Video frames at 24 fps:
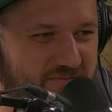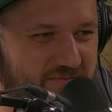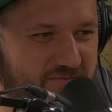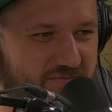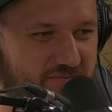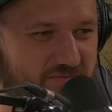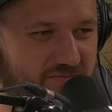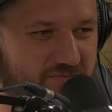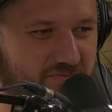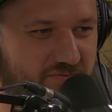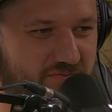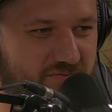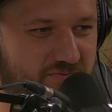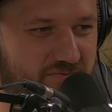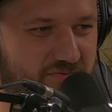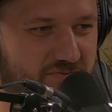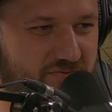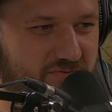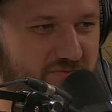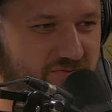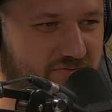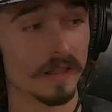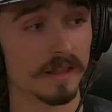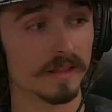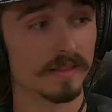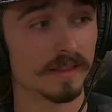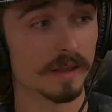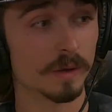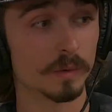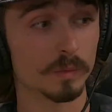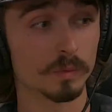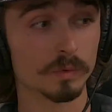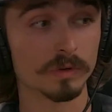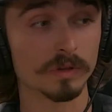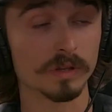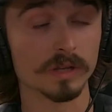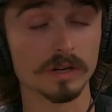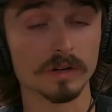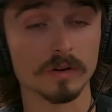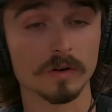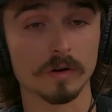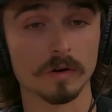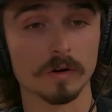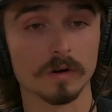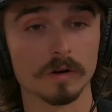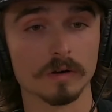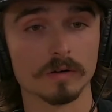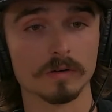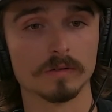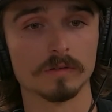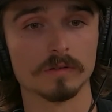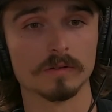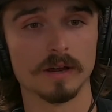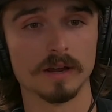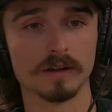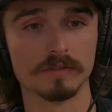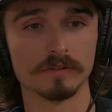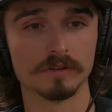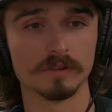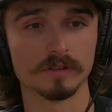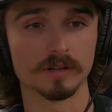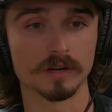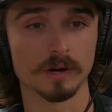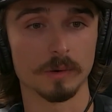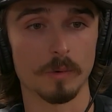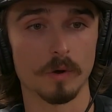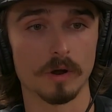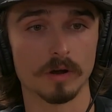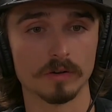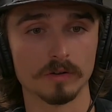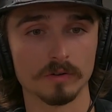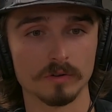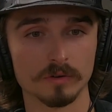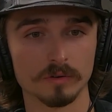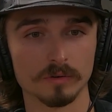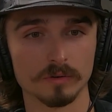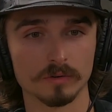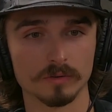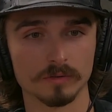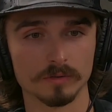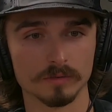just like, you know, that would really hurt everything I want to do.